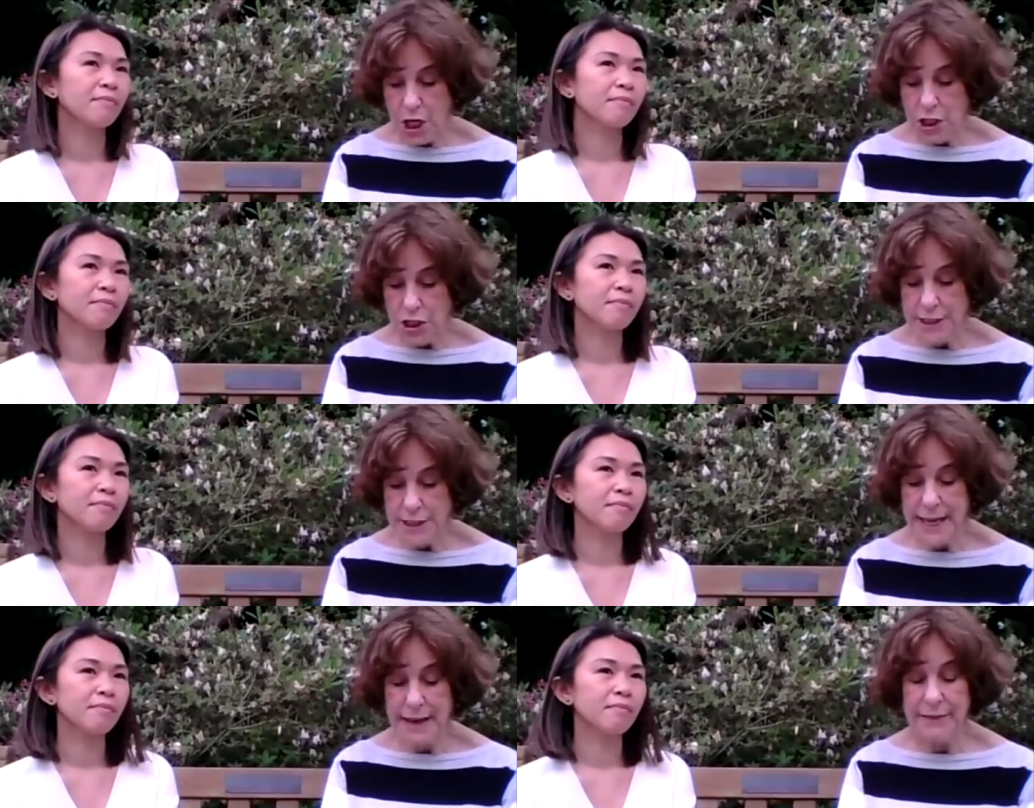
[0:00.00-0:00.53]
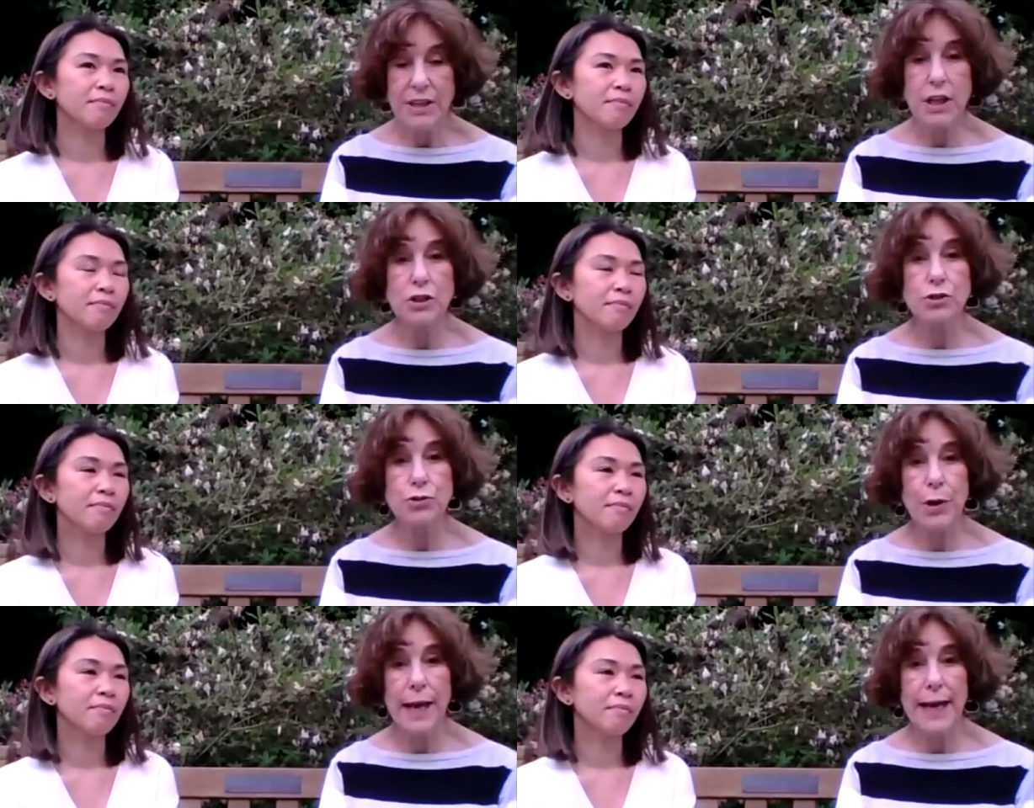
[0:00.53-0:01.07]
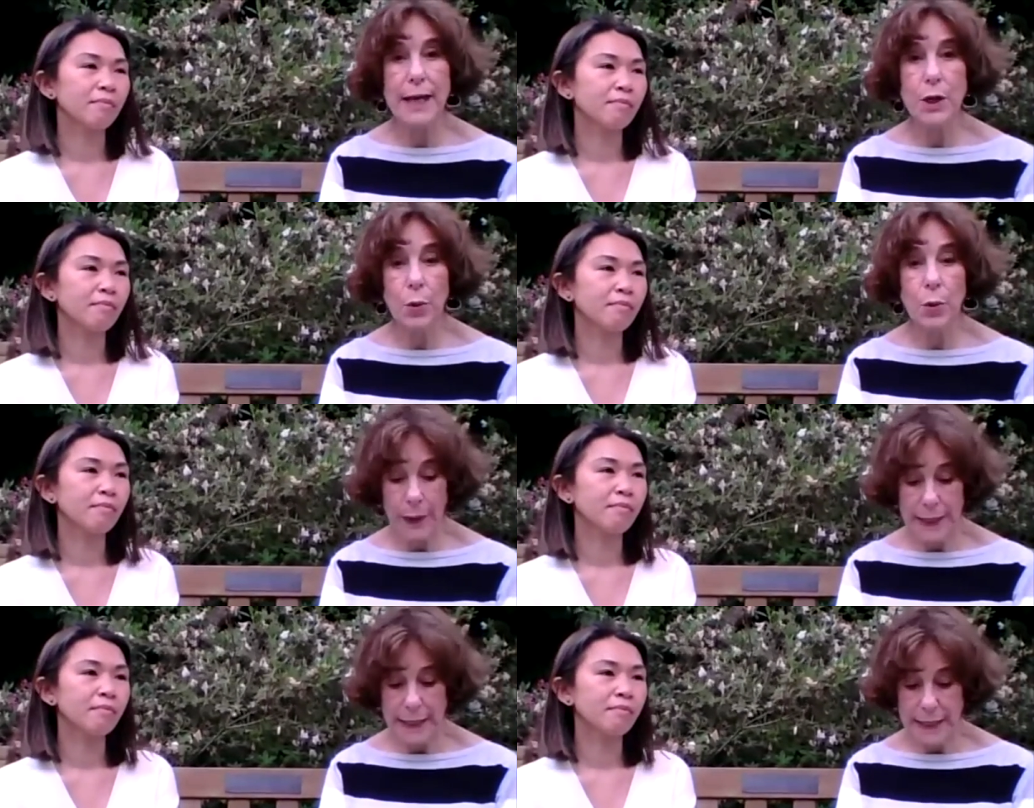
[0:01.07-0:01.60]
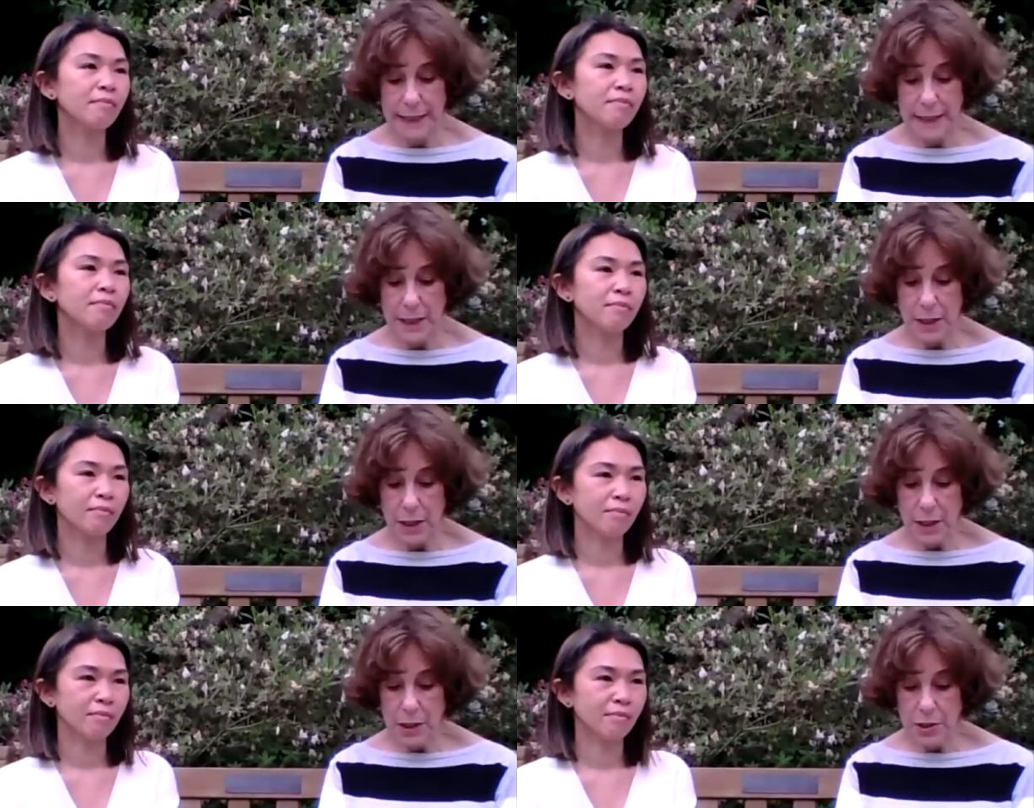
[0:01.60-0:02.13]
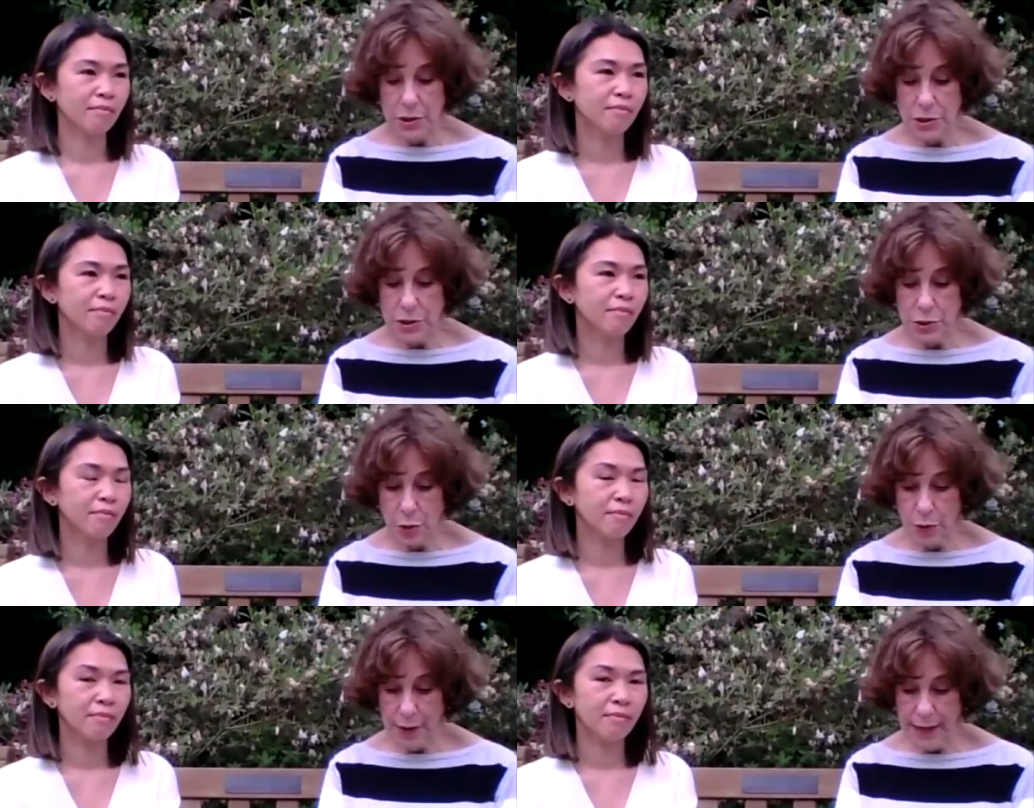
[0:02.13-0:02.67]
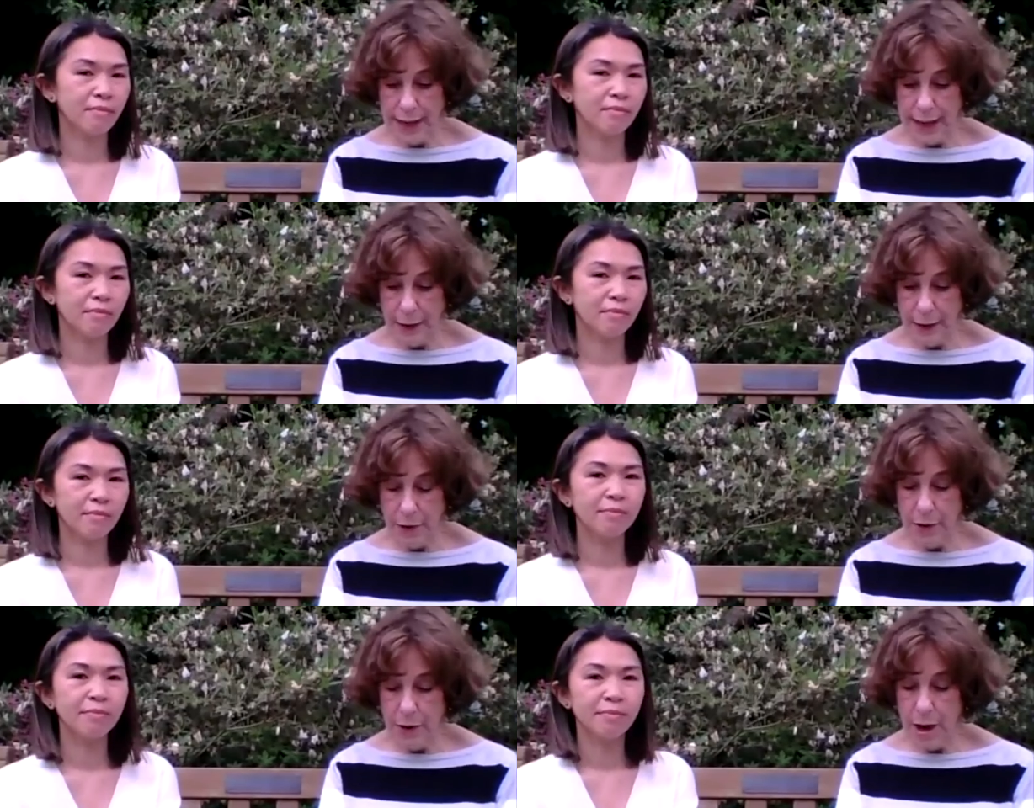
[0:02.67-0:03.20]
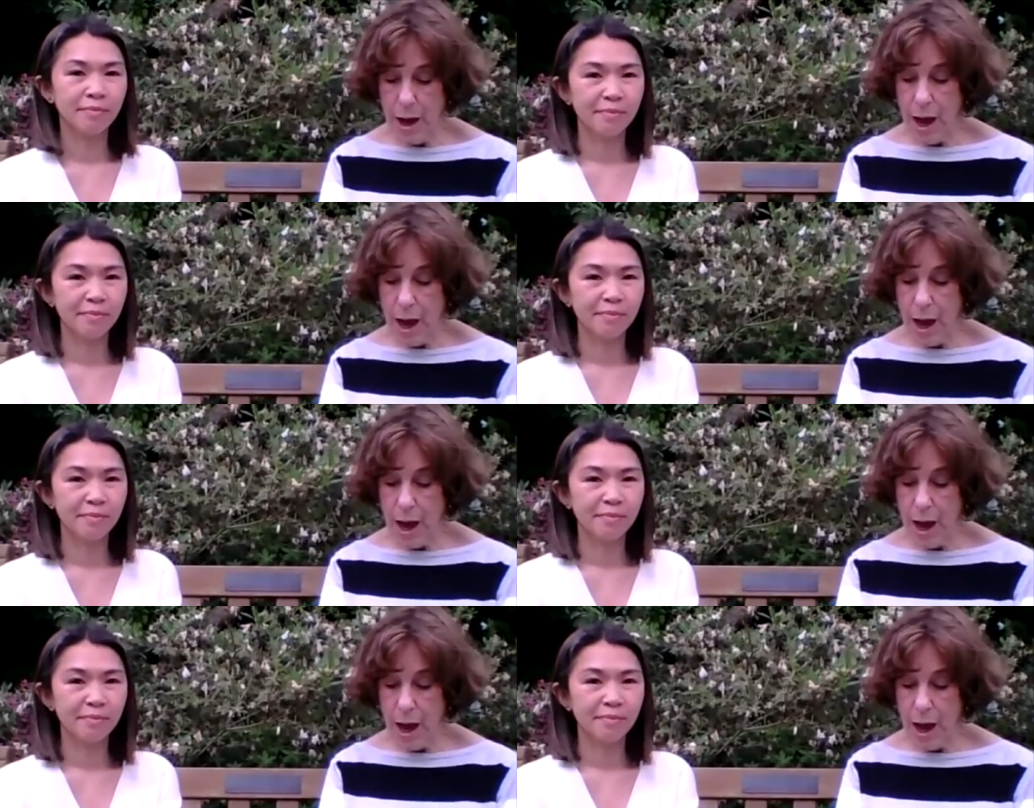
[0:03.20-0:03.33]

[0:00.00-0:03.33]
Speaker 1: she's having drag queen story hour